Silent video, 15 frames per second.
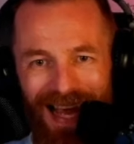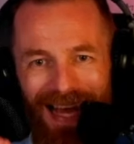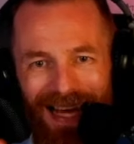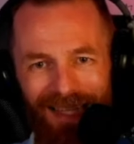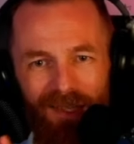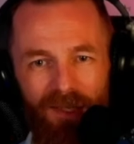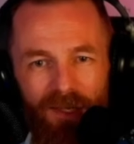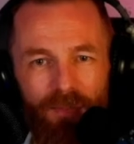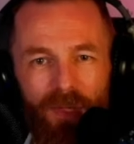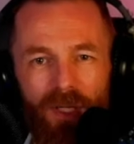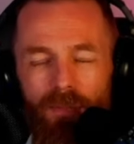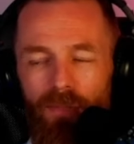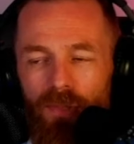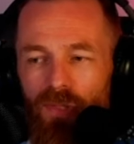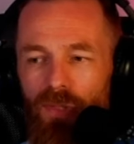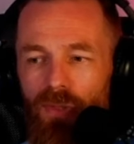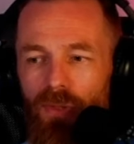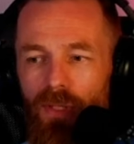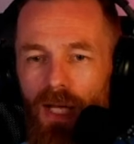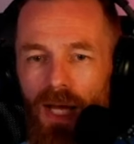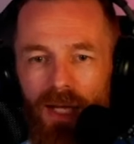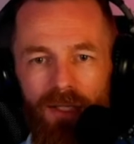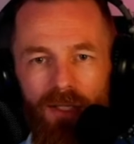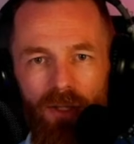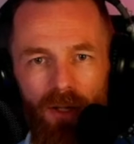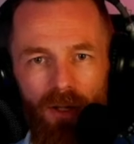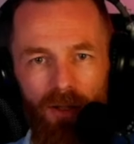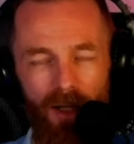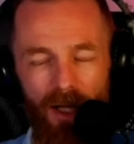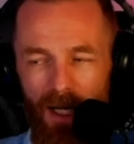add some numbers to it, and you're
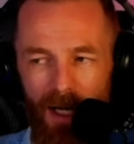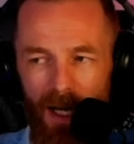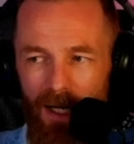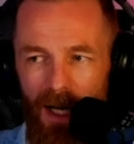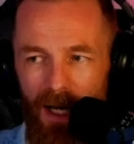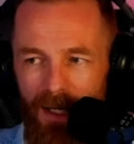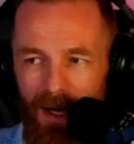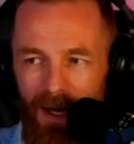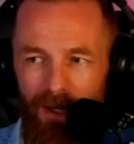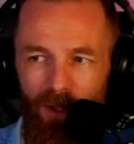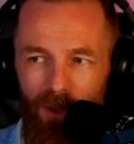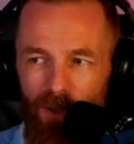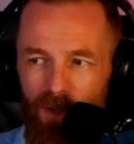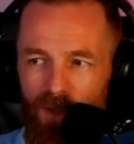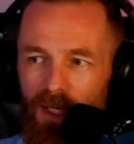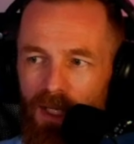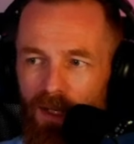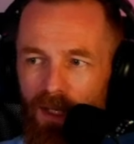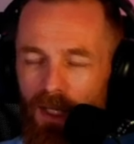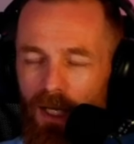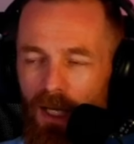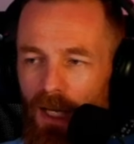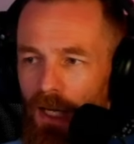done. I don't see the